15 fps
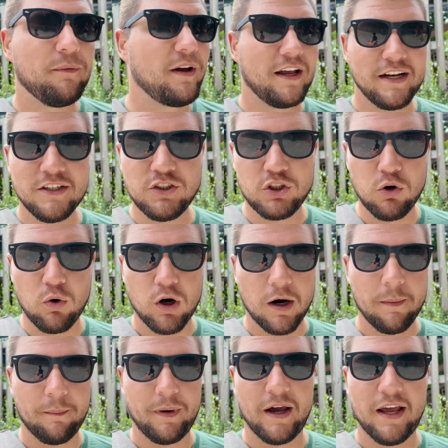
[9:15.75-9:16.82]
It is
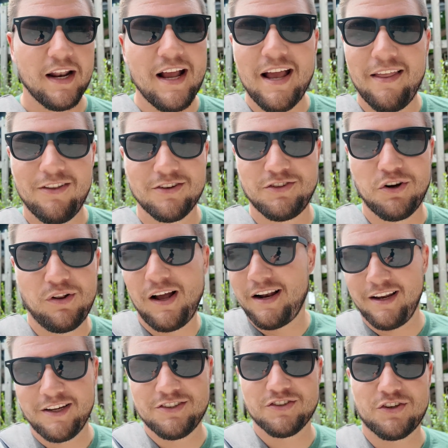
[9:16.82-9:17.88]
short, but there's no line.
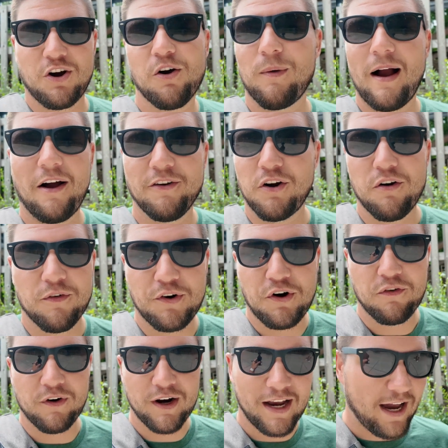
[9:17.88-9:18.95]
You can just go around over and
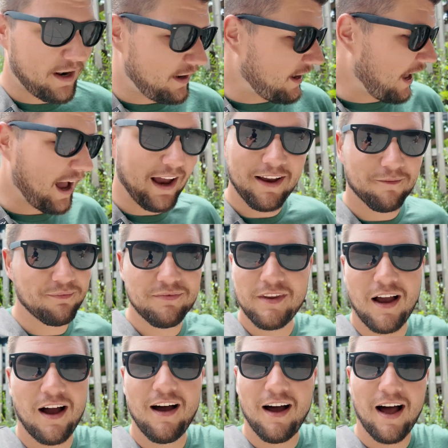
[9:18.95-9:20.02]
over again.
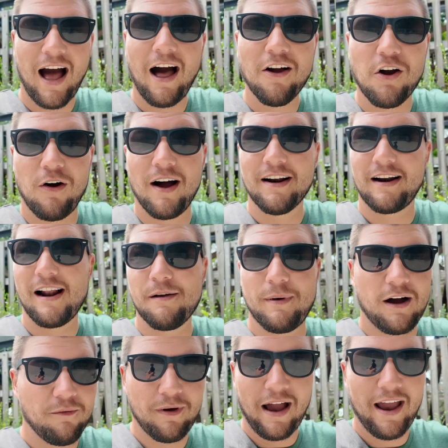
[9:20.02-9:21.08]
I'll go on and on
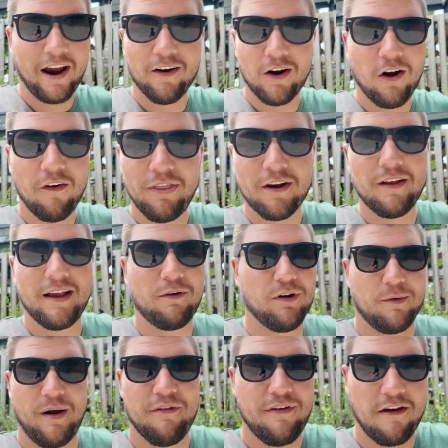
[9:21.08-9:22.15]
about Aero. They're like
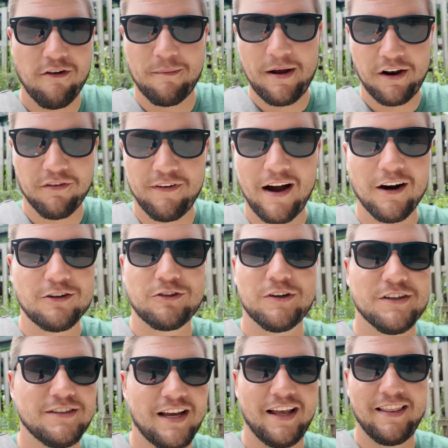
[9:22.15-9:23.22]
one of my favorite
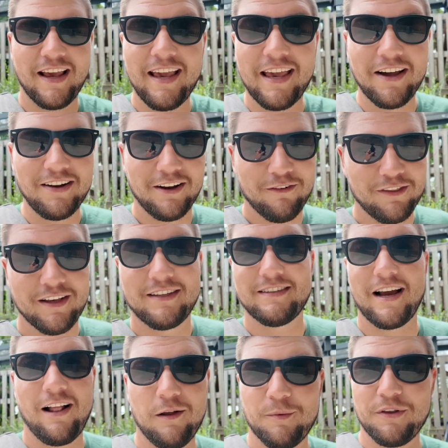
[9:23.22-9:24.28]
manufacturers, and they killed it with
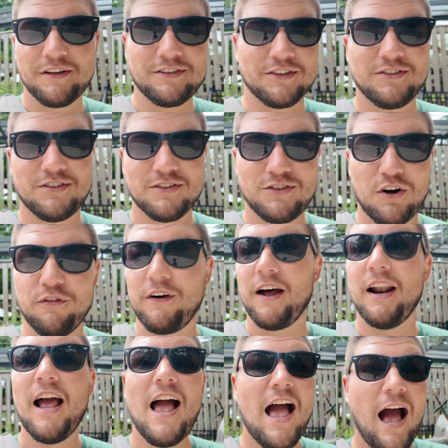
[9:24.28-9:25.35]
Excalibur. This is so
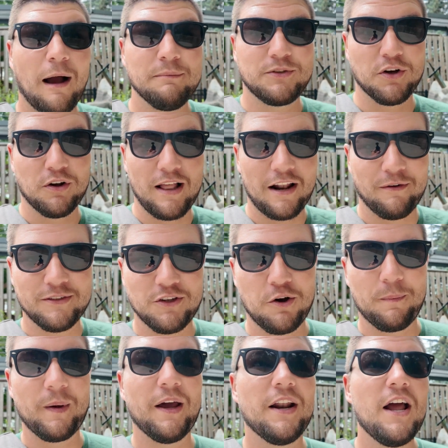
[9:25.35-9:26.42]
fun. I'm so glad it was
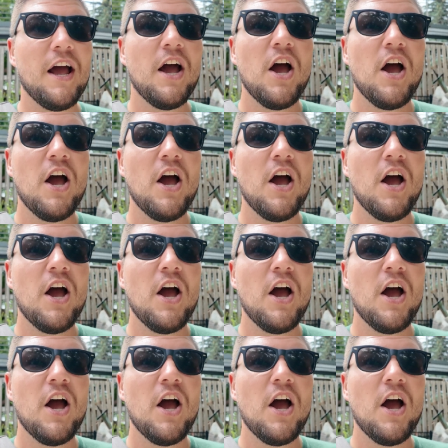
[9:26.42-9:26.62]
open.